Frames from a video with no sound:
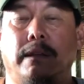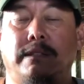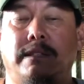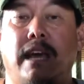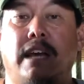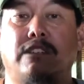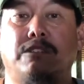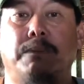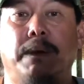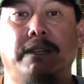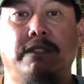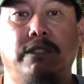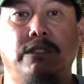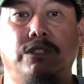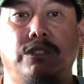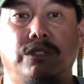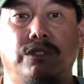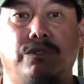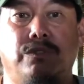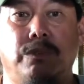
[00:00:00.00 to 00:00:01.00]
text
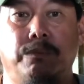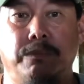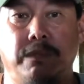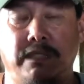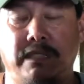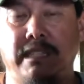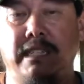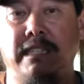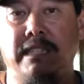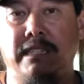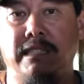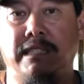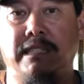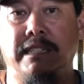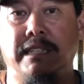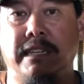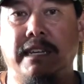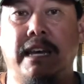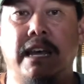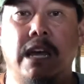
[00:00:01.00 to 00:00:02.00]
messages from the
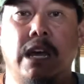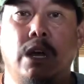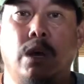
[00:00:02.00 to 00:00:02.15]
CDC